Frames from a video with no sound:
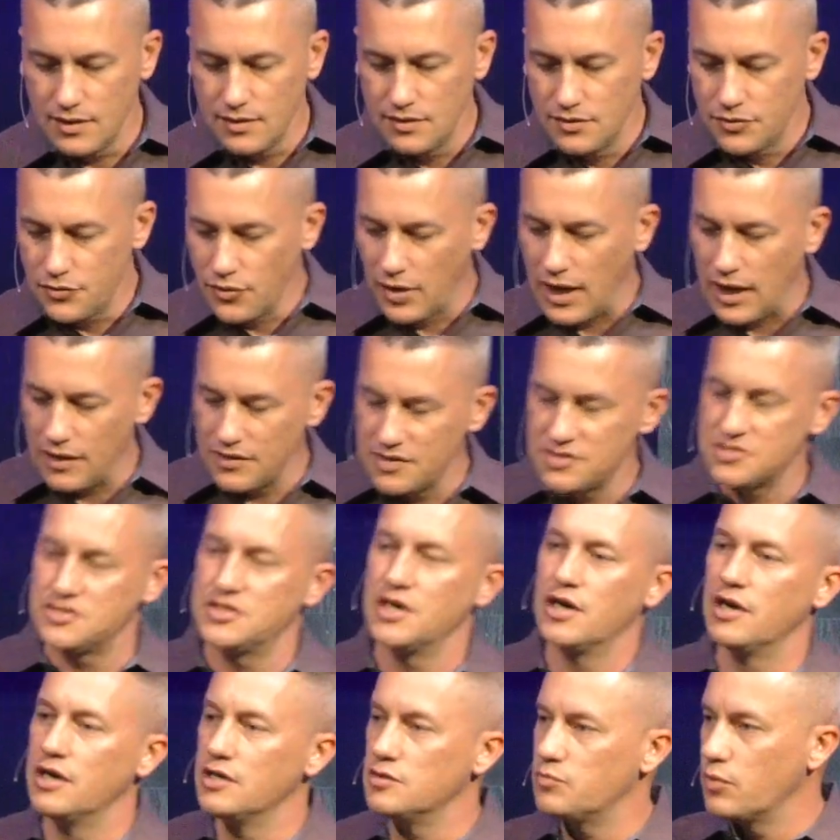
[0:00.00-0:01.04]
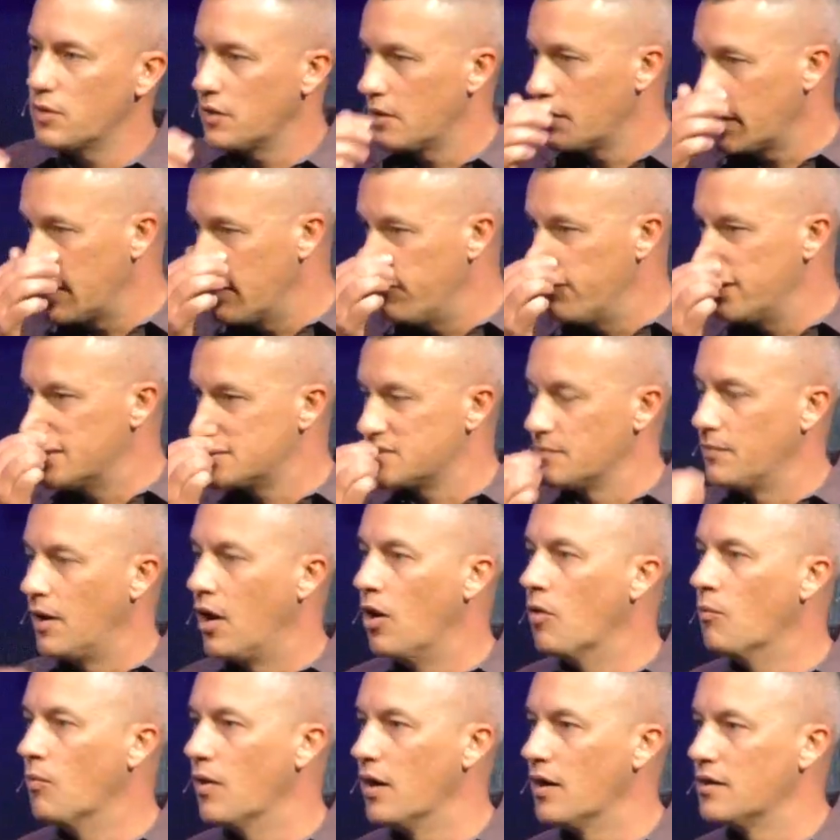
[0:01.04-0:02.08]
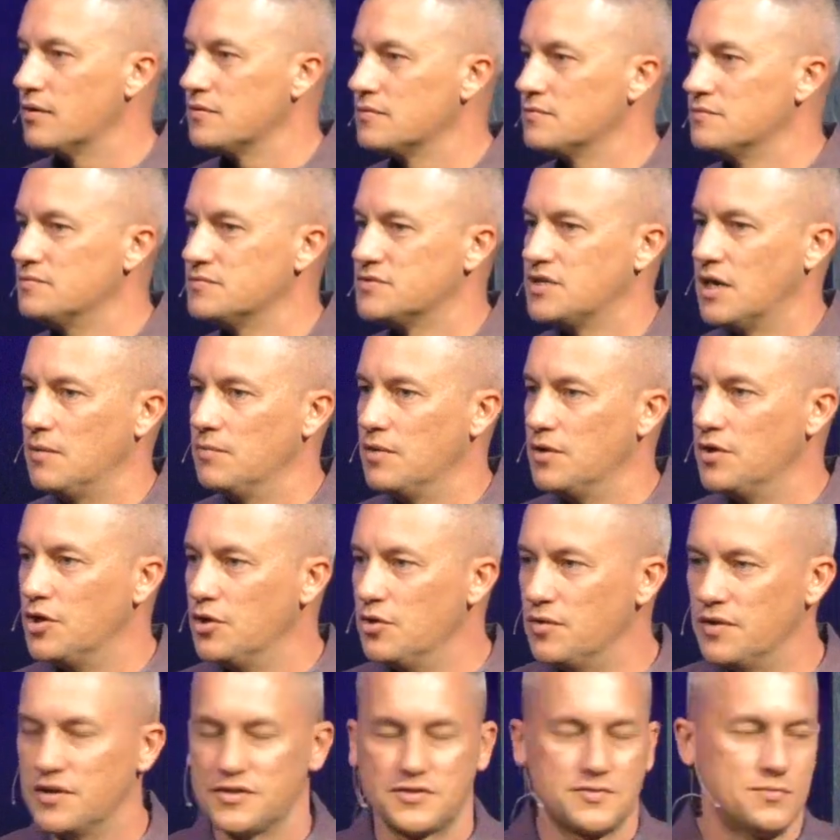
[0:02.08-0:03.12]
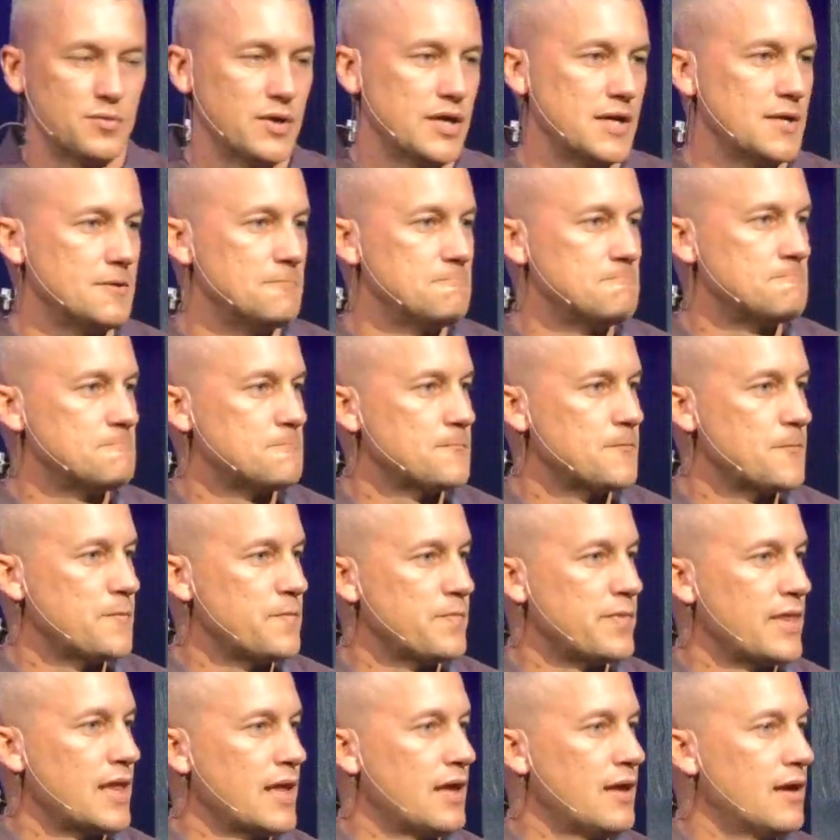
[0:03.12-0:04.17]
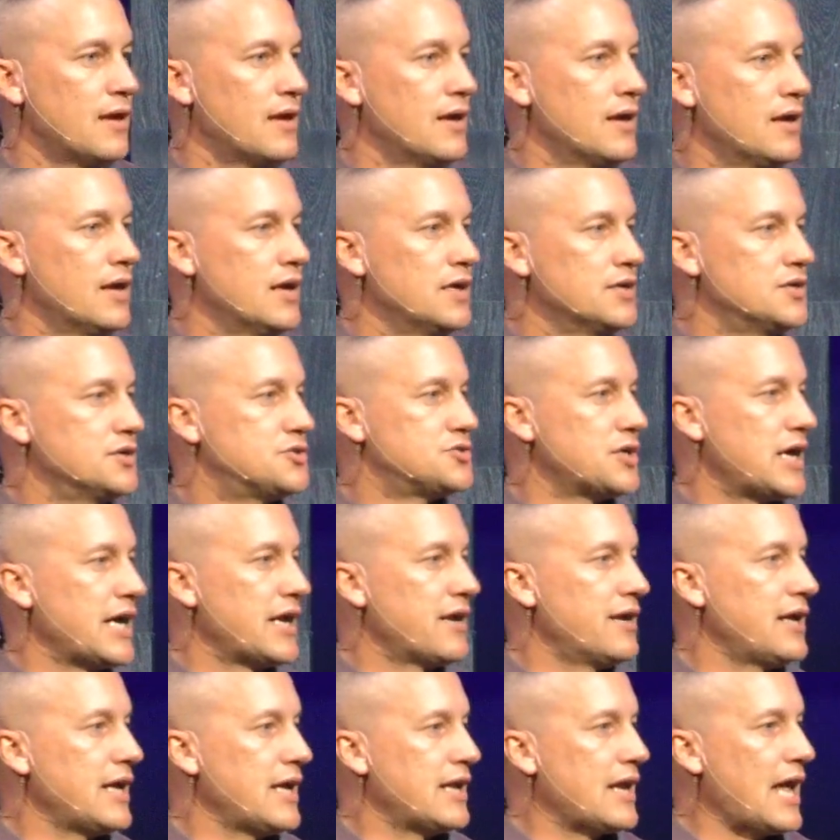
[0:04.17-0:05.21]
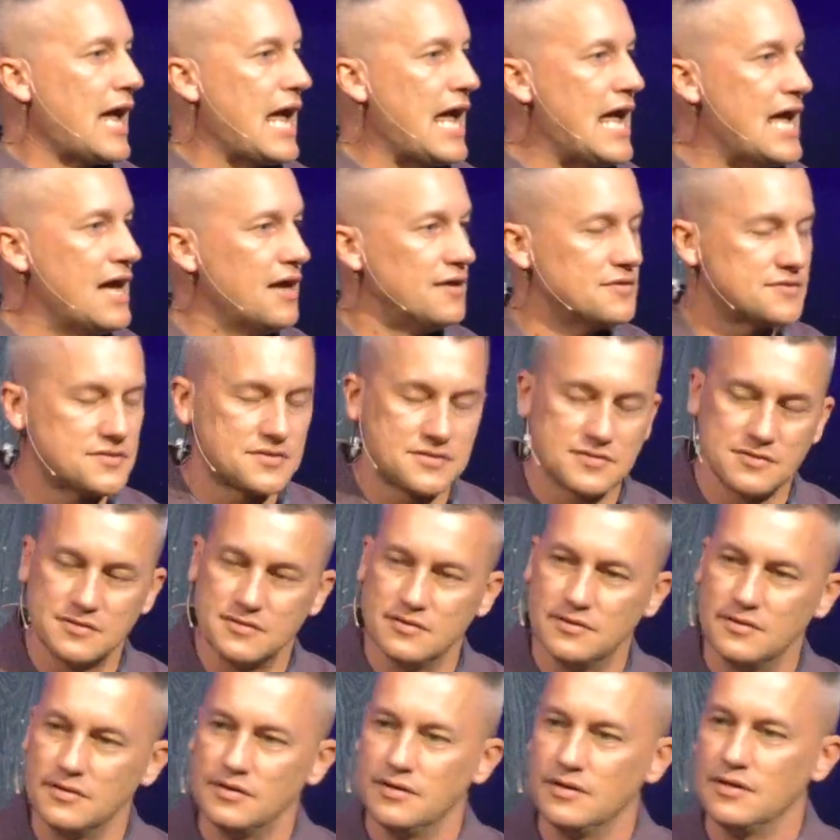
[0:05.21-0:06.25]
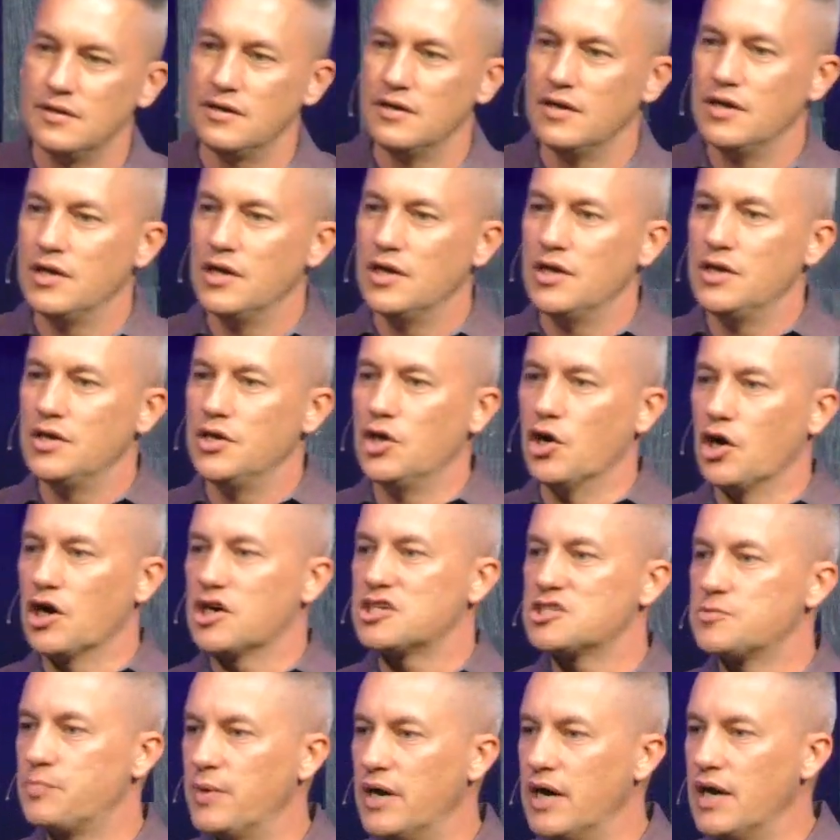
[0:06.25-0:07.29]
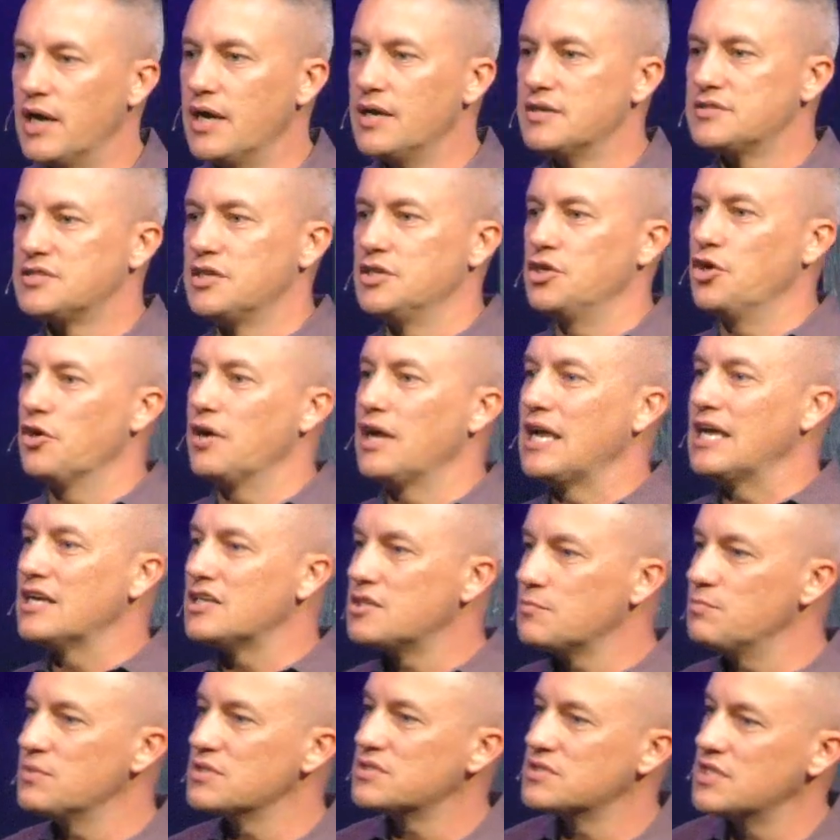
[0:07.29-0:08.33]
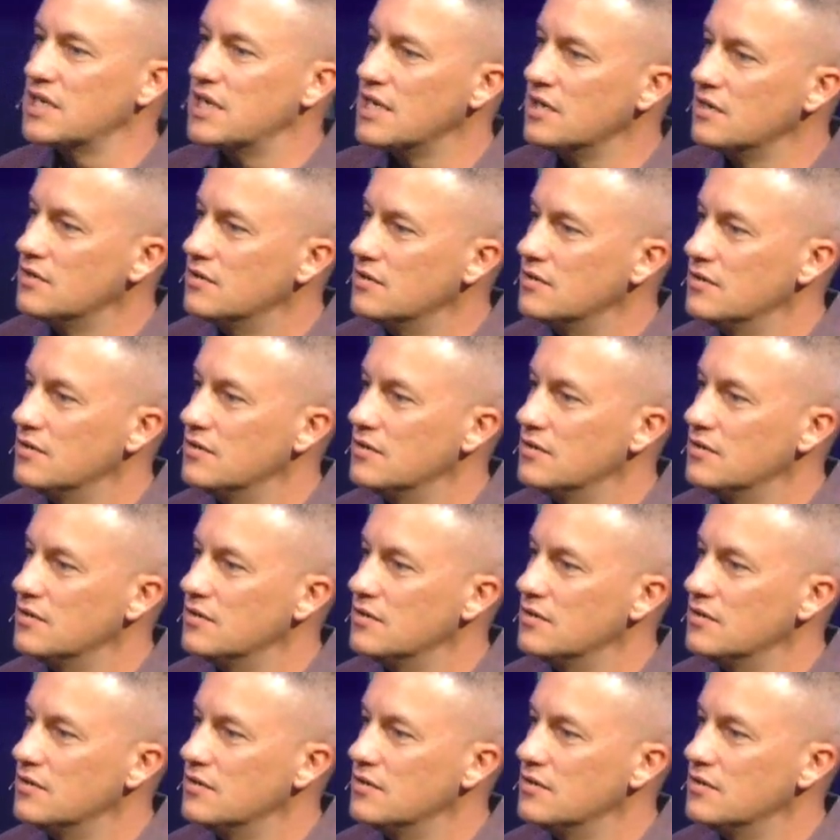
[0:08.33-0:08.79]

throughout this series, we're going to give you some homework, something to do this week to try to enhance your experience and your intimacy